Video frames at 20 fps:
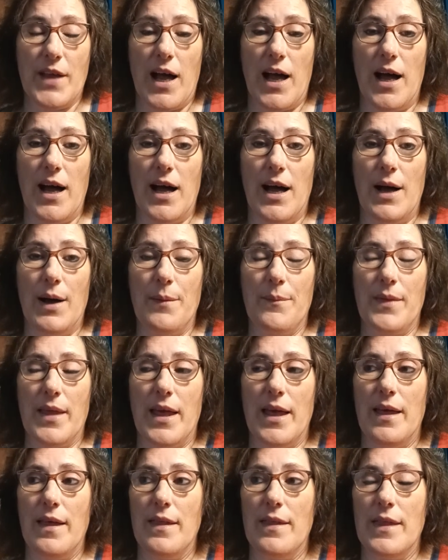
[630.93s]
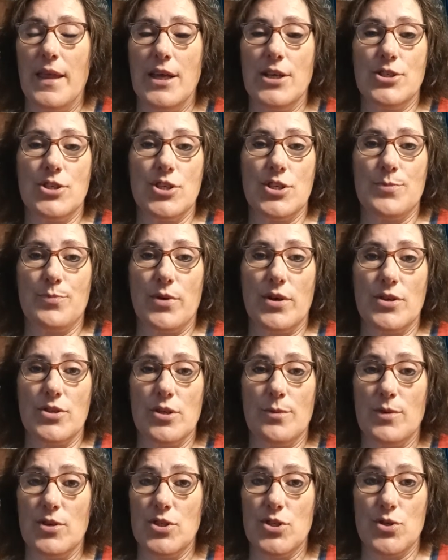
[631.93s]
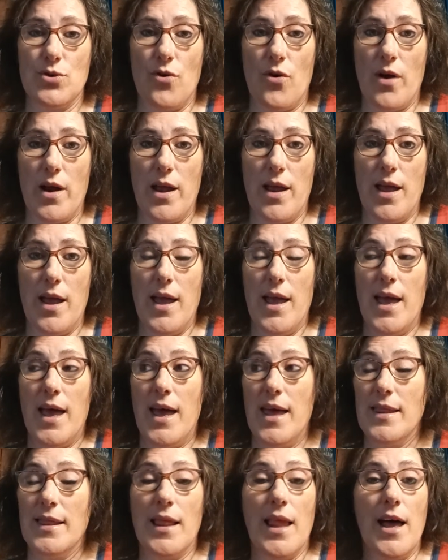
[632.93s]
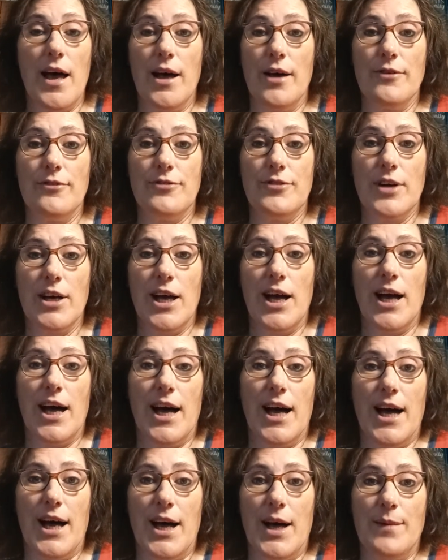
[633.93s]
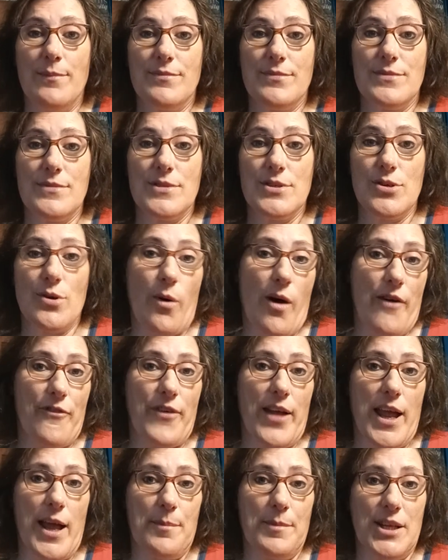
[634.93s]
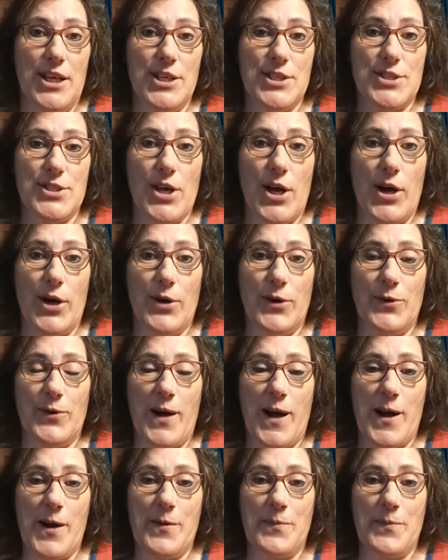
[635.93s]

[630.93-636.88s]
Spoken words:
And they just bring so much joy and love to our family. So